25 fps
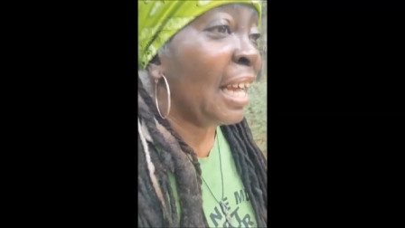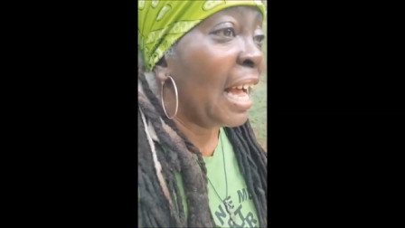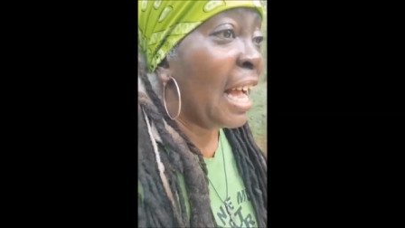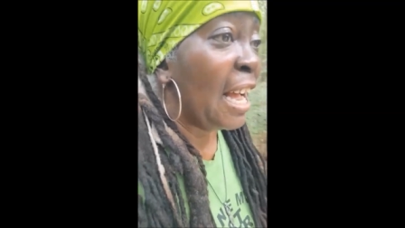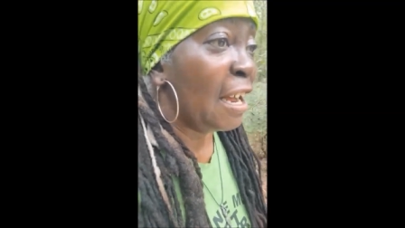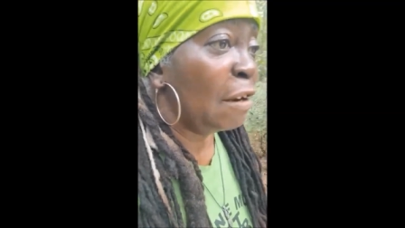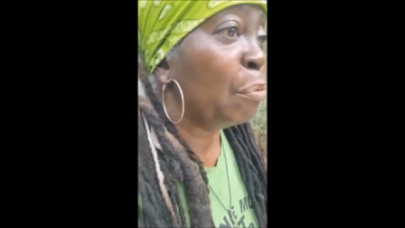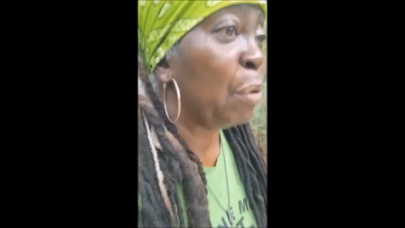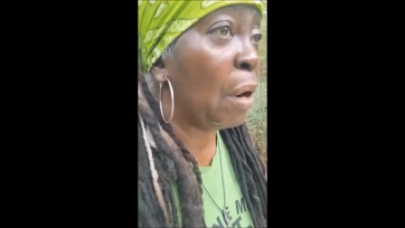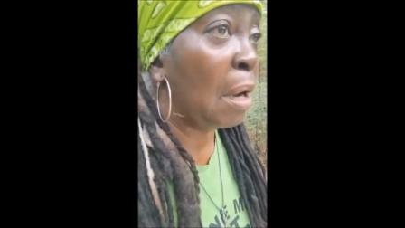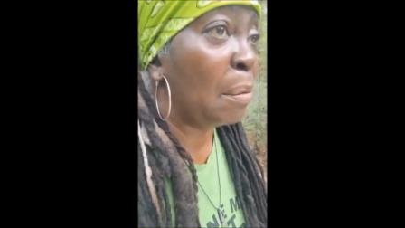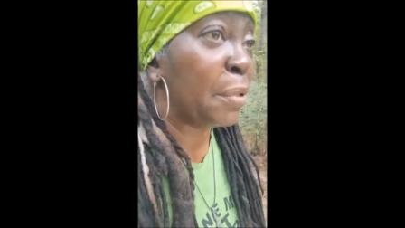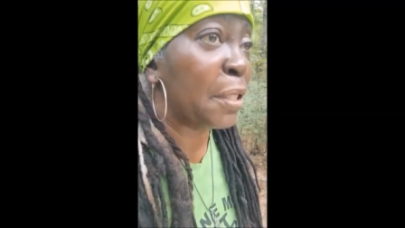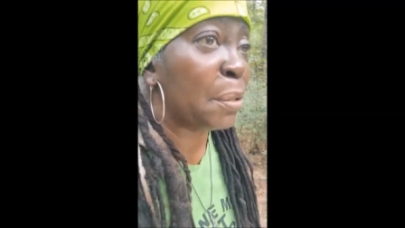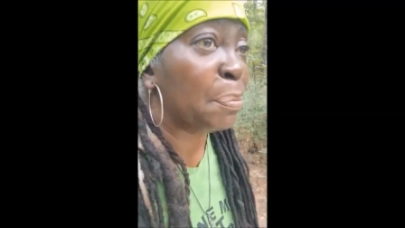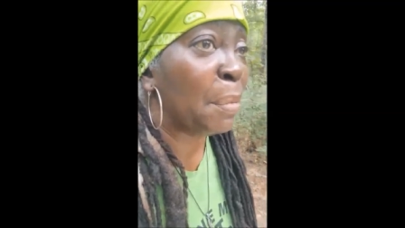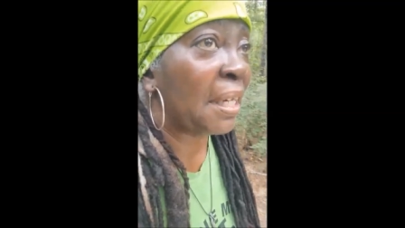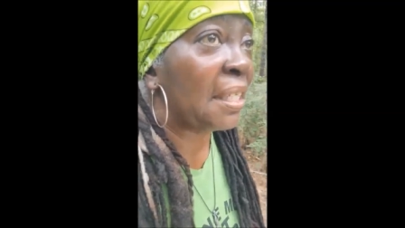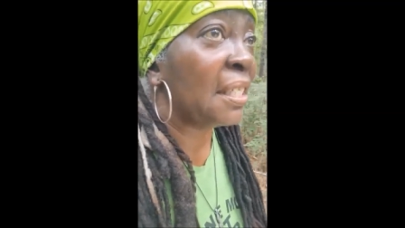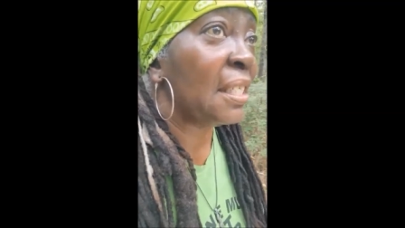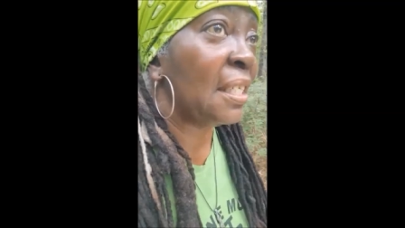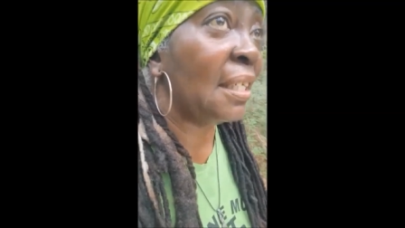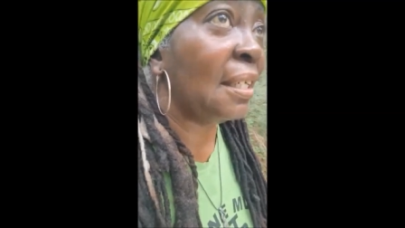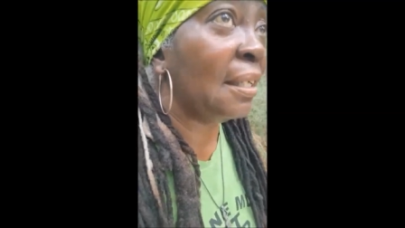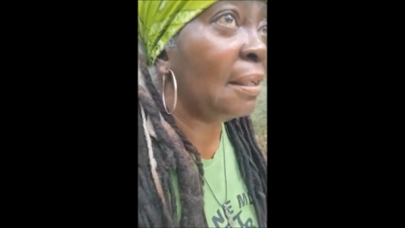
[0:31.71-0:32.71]
I promised my
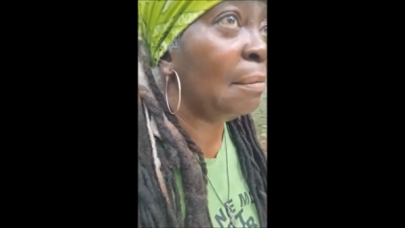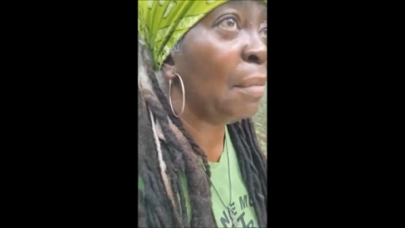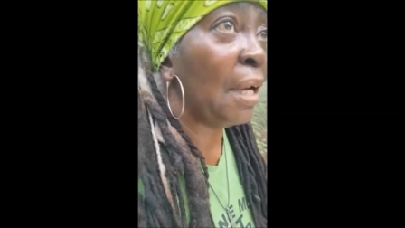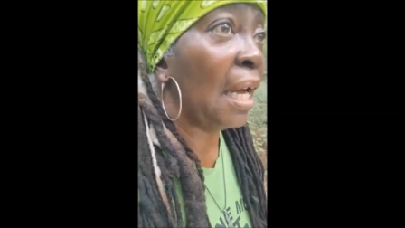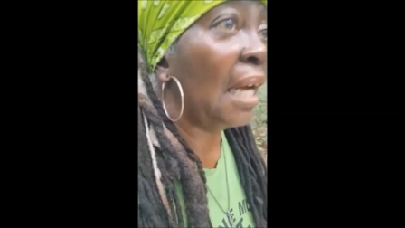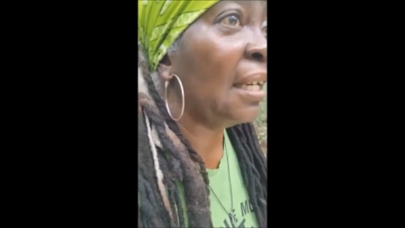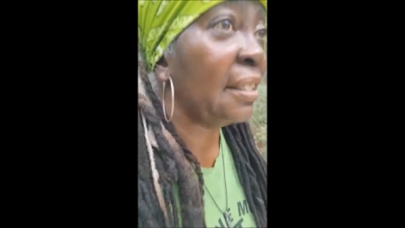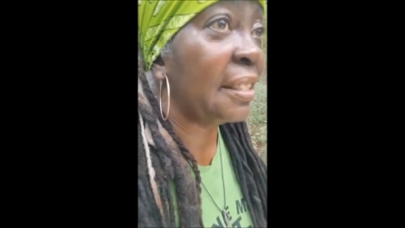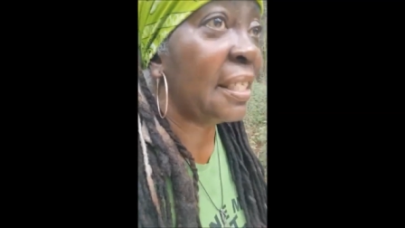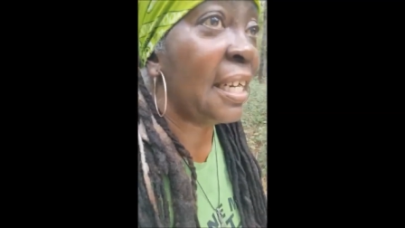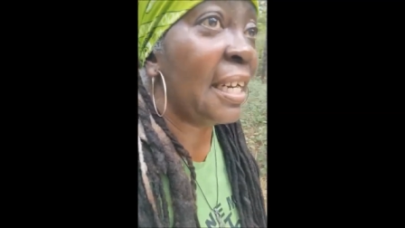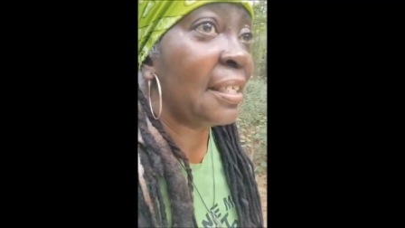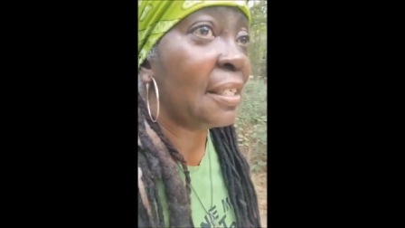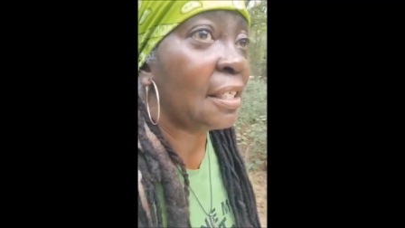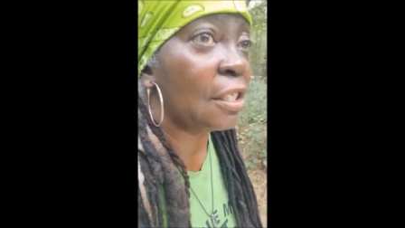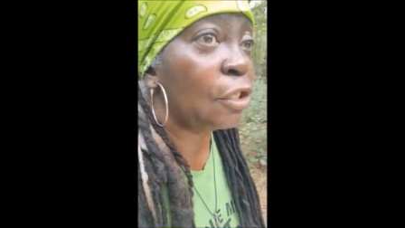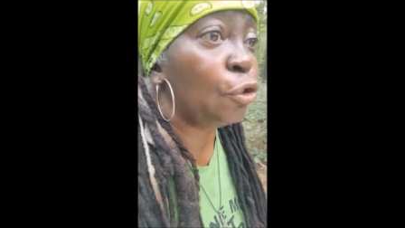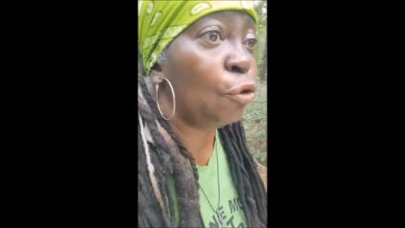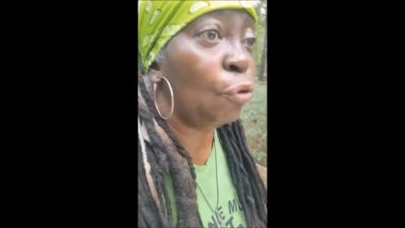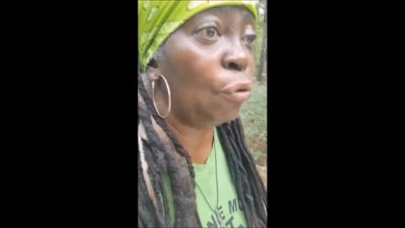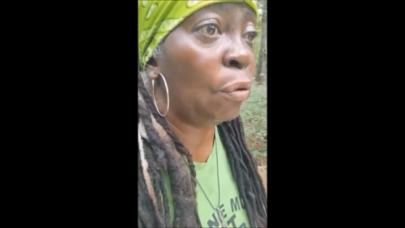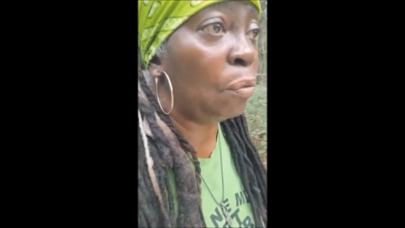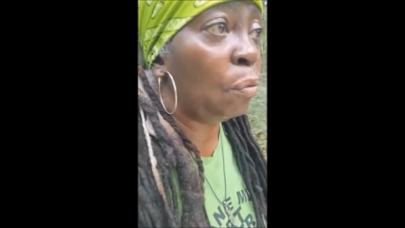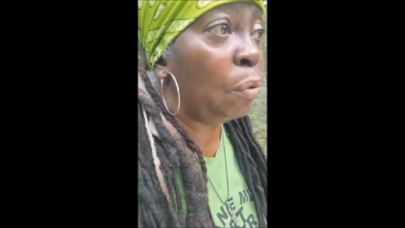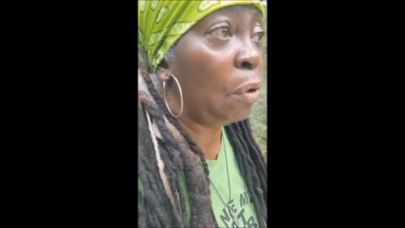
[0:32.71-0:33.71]
team I'll take the
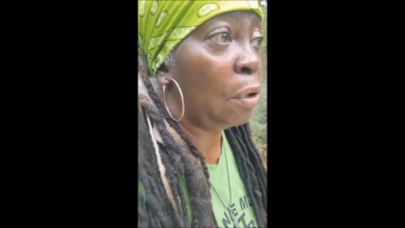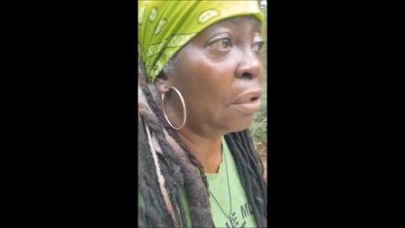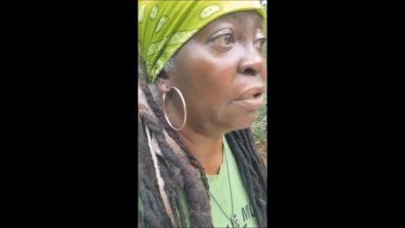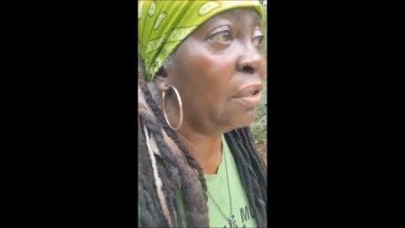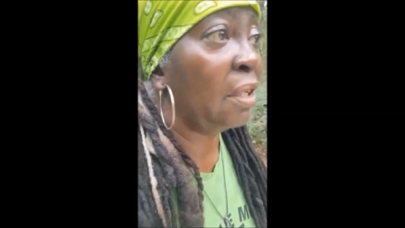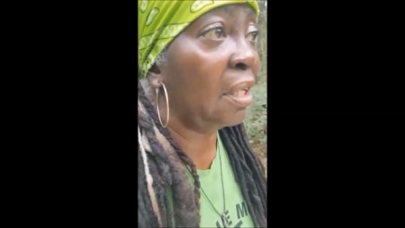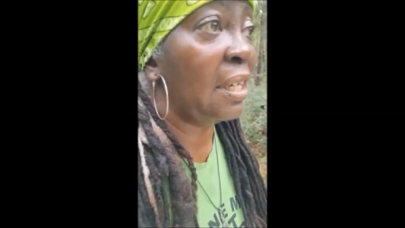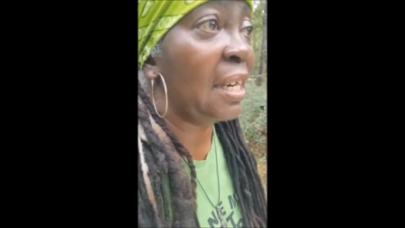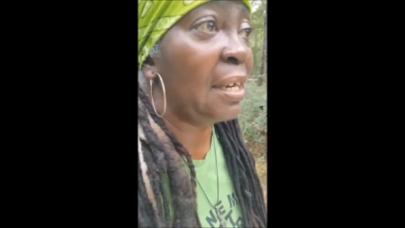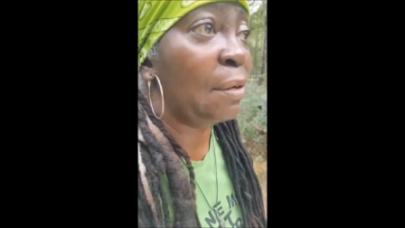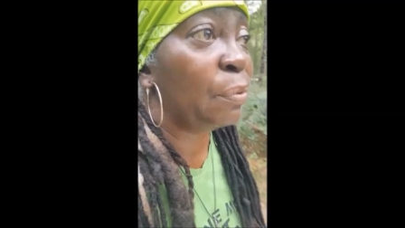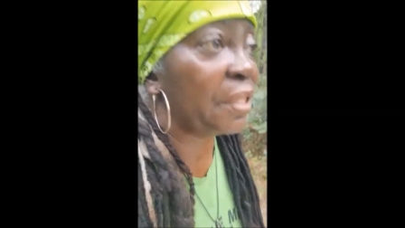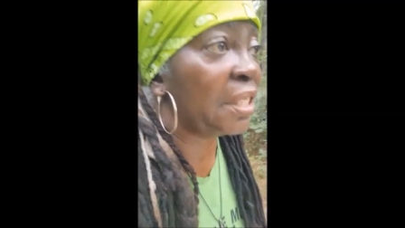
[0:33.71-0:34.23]
short walk today.